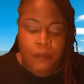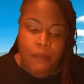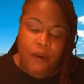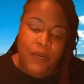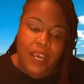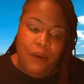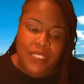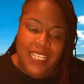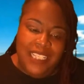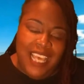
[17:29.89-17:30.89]
But what I would
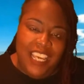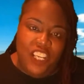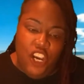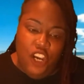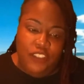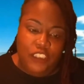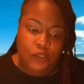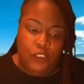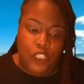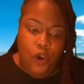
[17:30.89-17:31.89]
say is I encourage
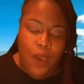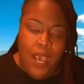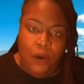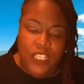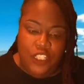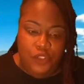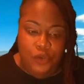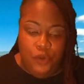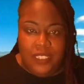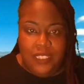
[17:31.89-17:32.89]
you to go out and do
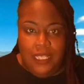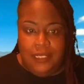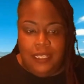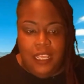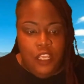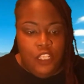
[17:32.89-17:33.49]
those things.